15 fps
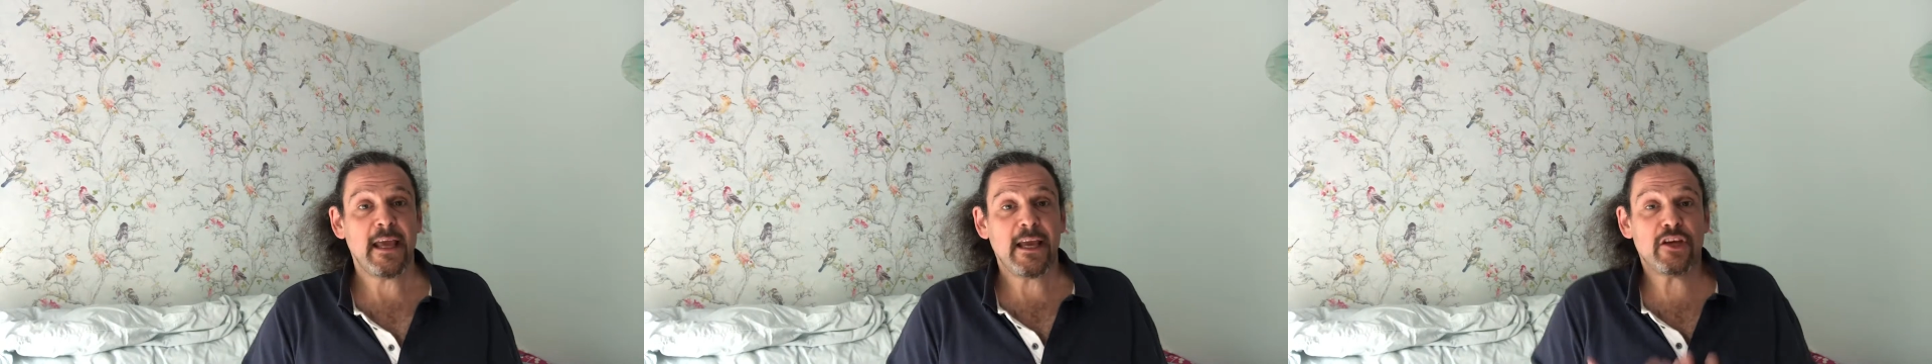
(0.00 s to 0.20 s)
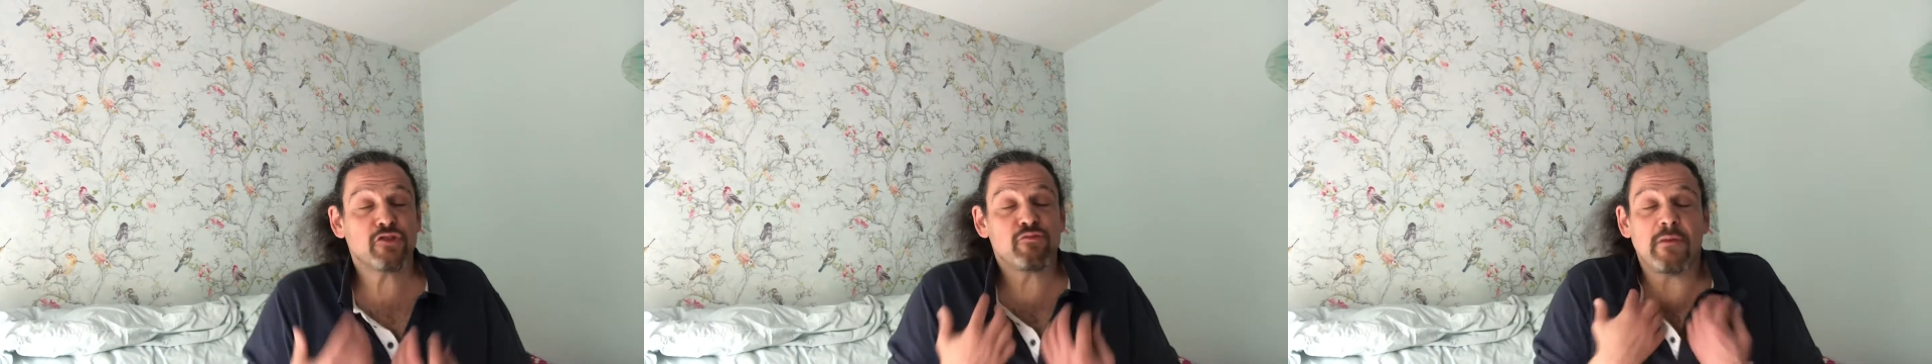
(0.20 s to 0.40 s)

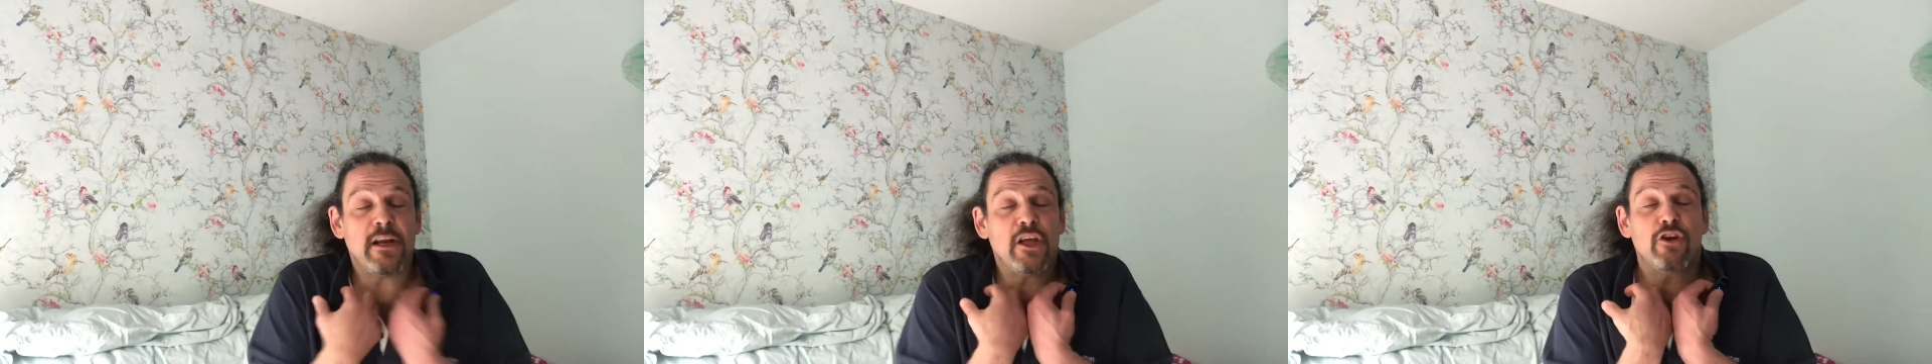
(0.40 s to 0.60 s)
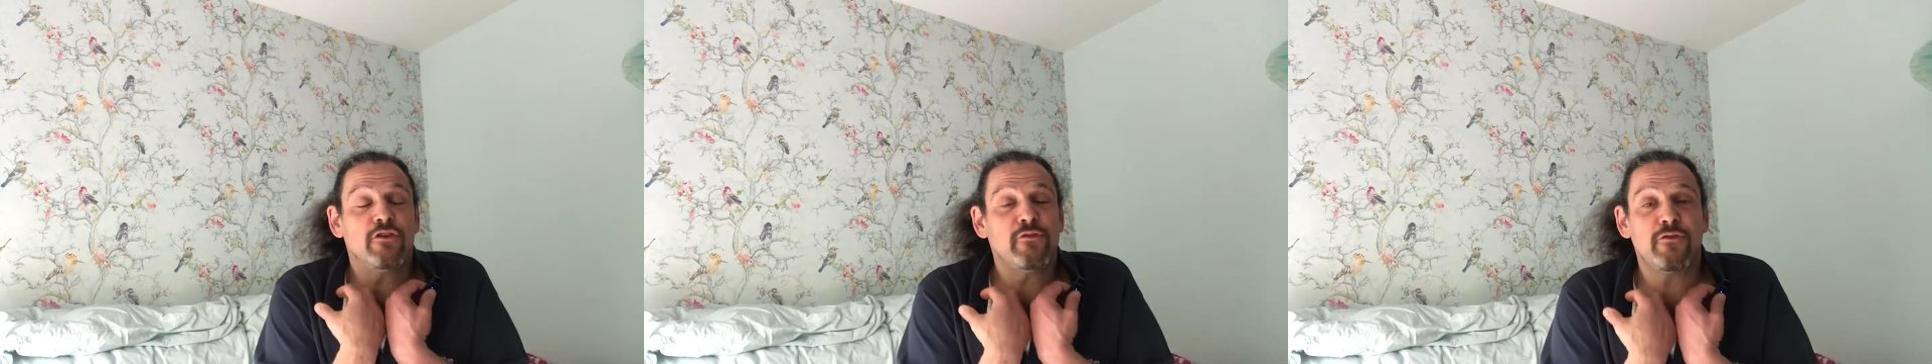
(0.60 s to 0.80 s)
is
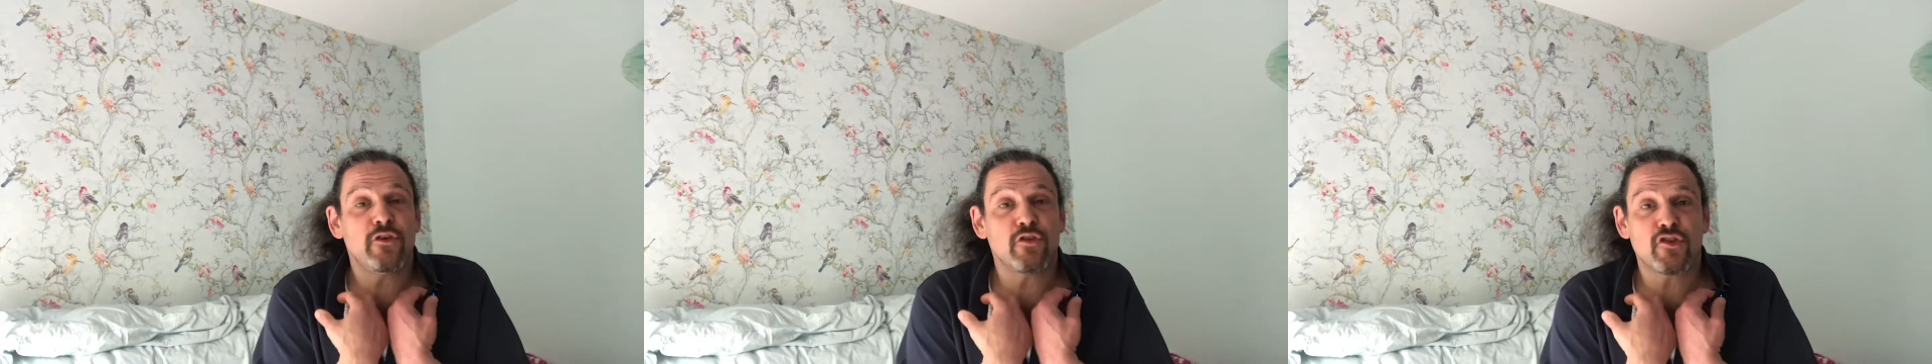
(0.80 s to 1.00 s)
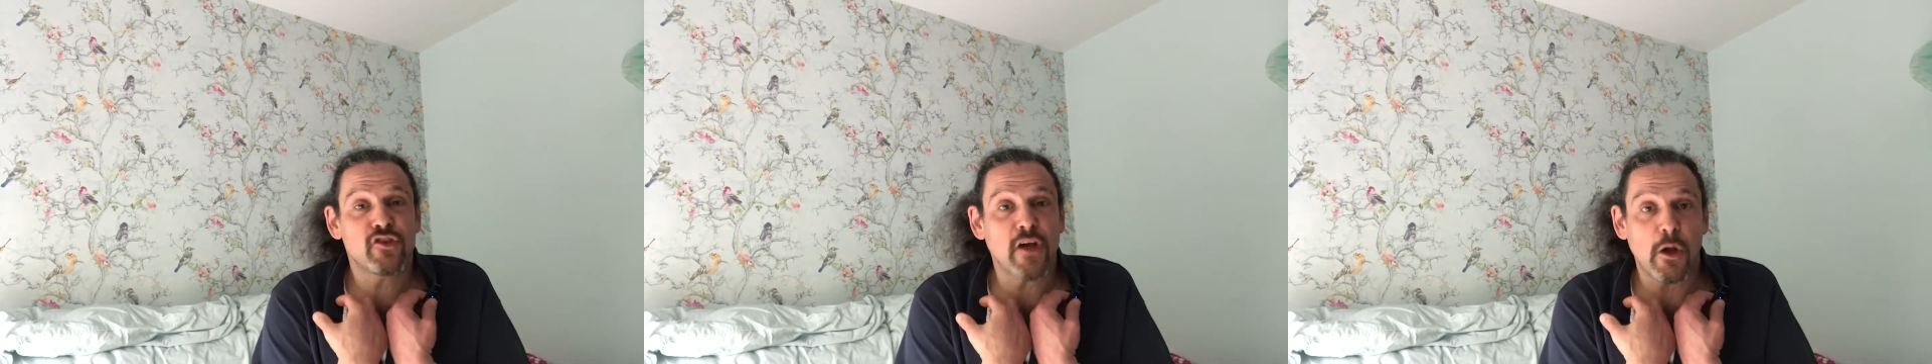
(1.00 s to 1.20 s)
really good for
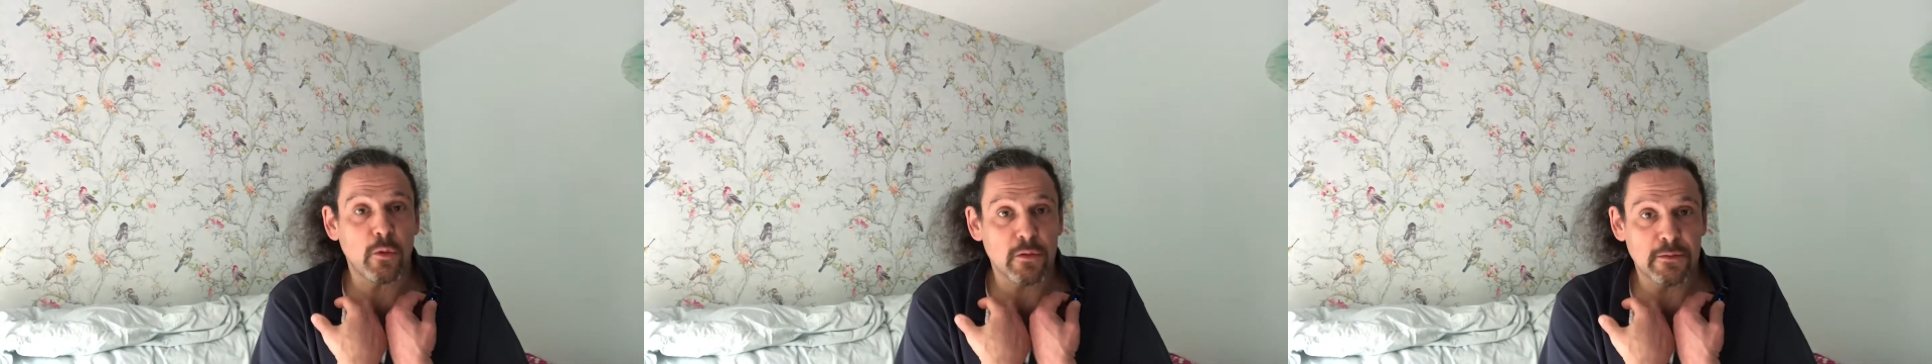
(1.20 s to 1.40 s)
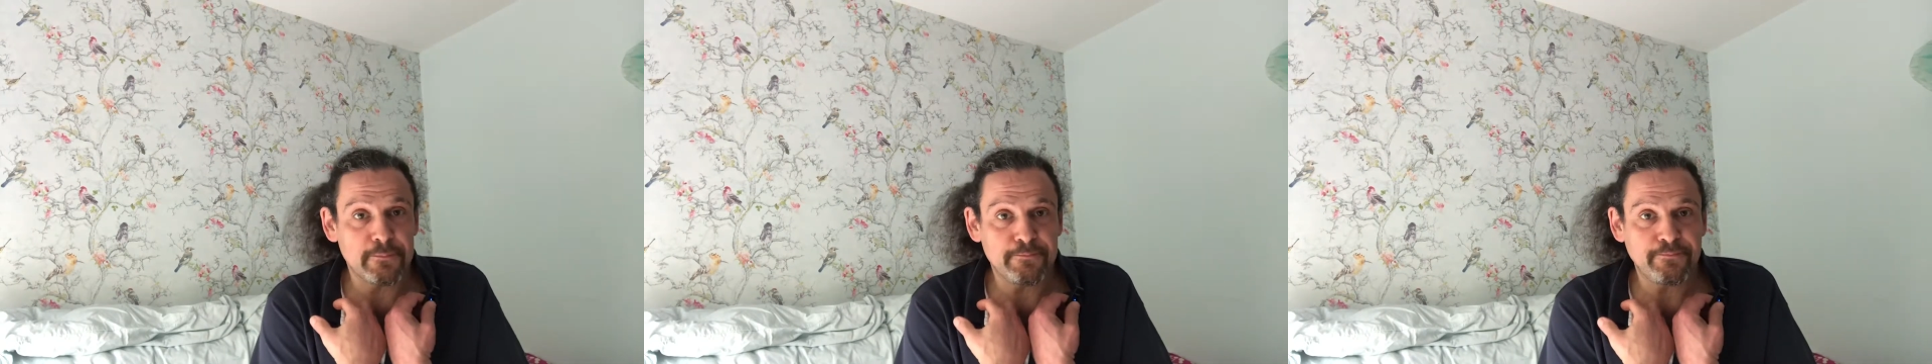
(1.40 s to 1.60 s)
your
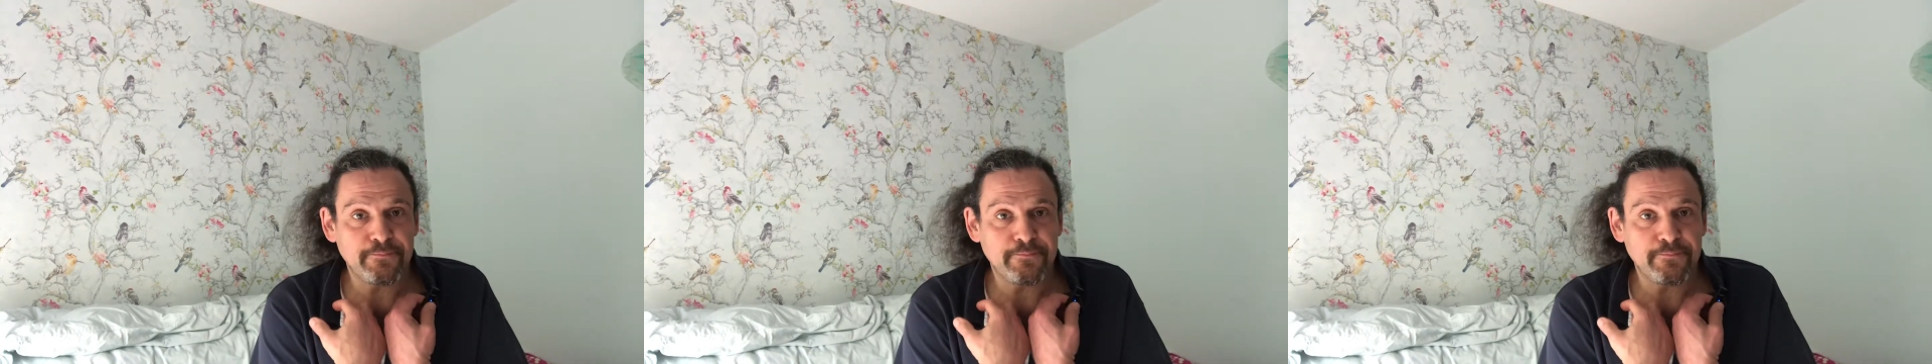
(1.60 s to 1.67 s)
soul.